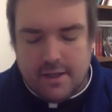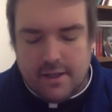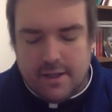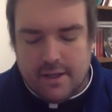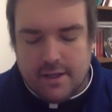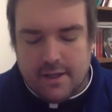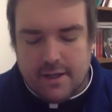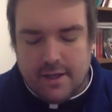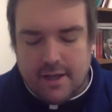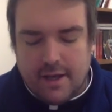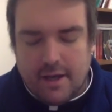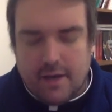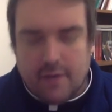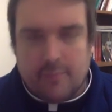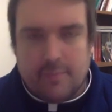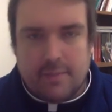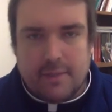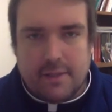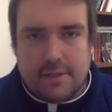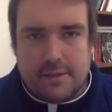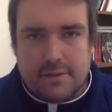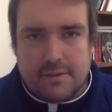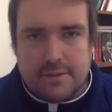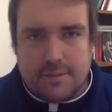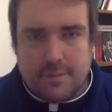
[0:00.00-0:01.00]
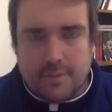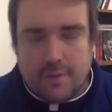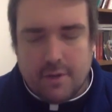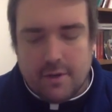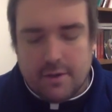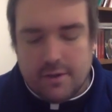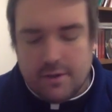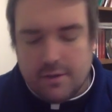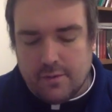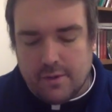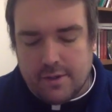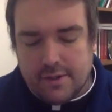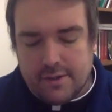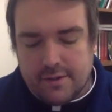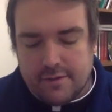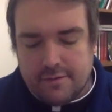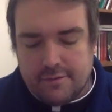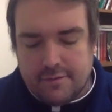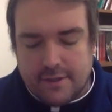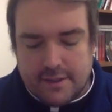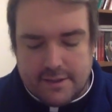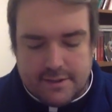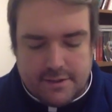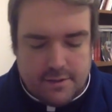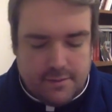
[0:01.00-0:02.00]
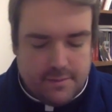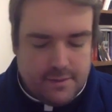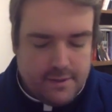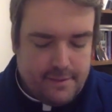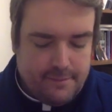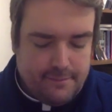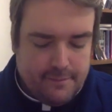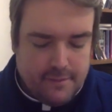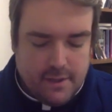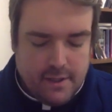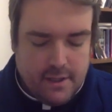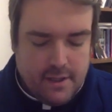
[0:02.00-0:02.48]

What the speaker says: how big or small you want the font to be.